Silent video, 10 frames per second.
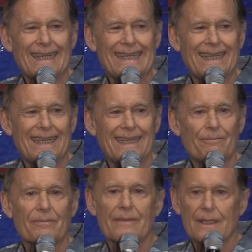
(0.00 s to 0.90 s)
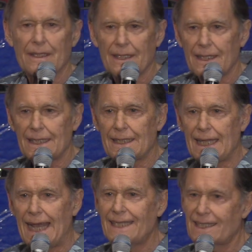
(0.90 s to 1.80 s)
Uh,
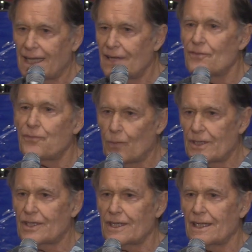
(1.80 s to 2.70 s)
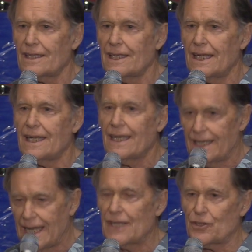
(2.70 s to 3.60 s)
that's unfortunately
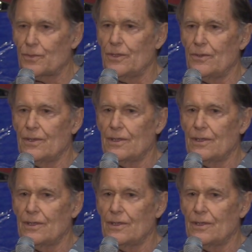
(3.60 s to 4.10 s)
not true.